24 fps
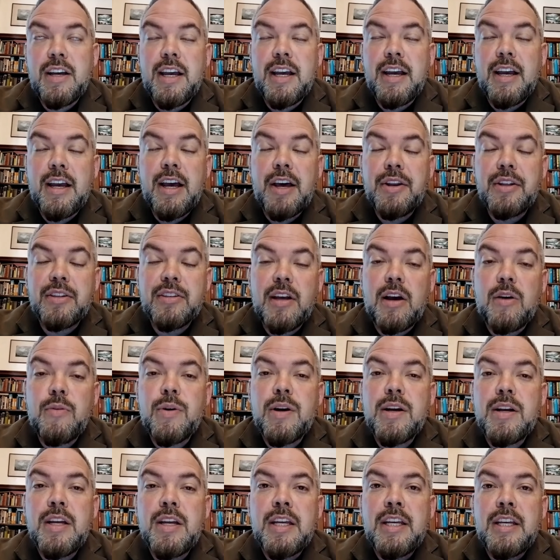
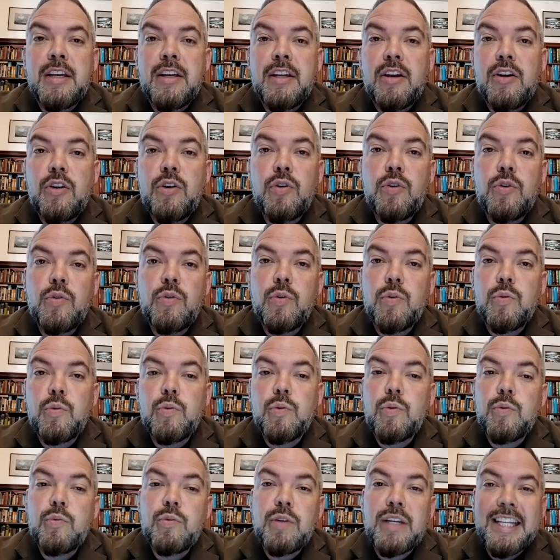Haratawa, who
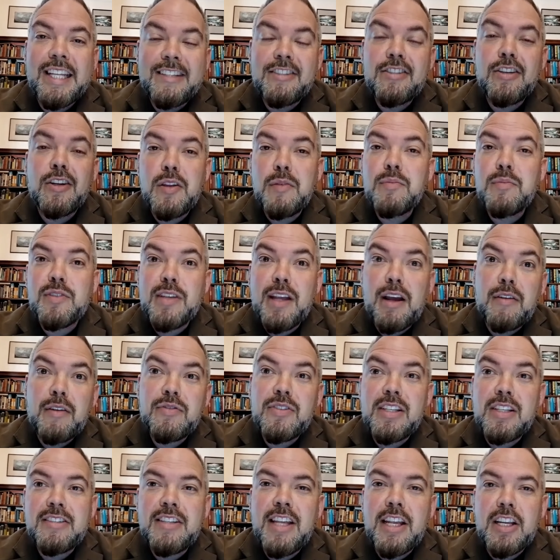consider themselves
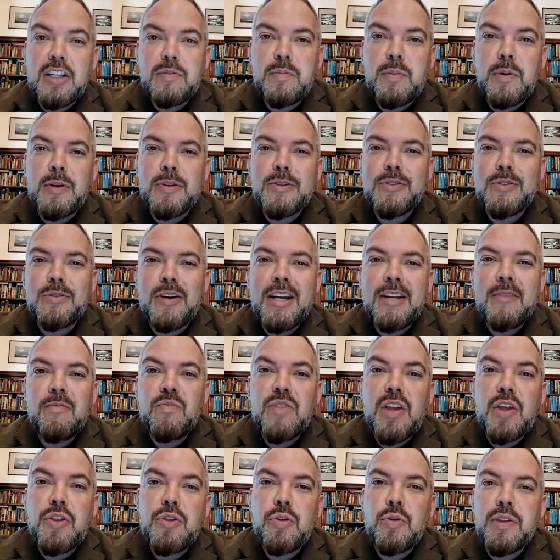these experts, right?
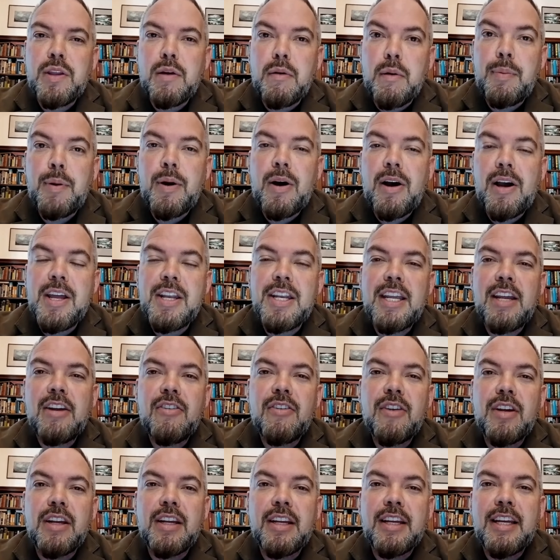They thought they were
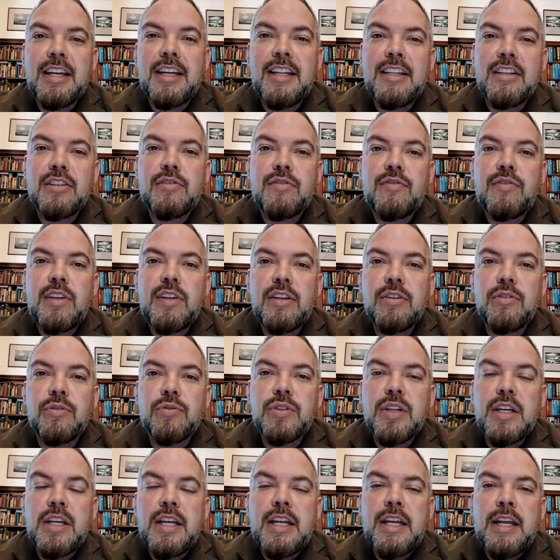pioneering in this
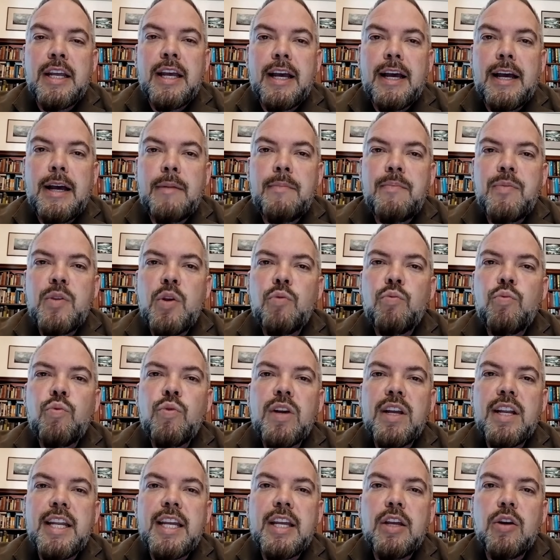field.
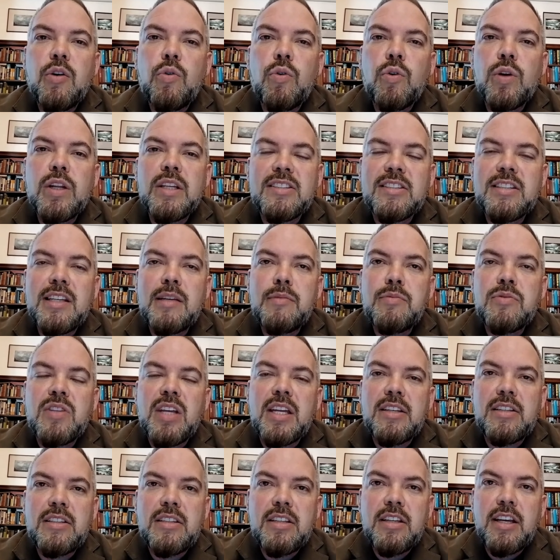Really, all it seems
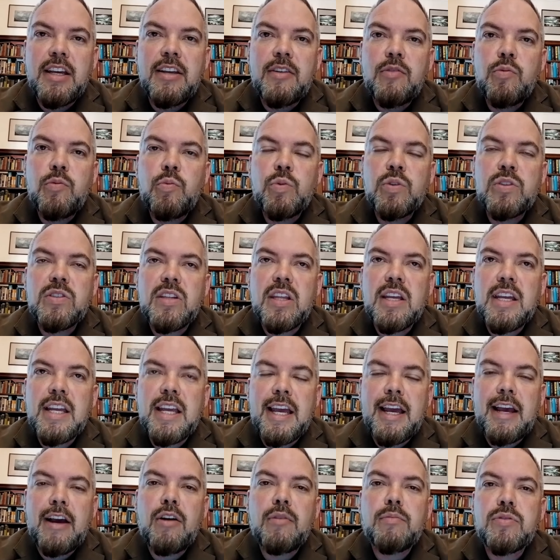they did was they
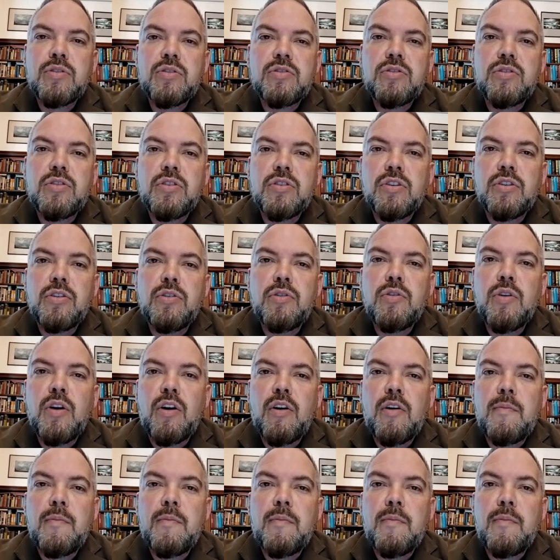helped to,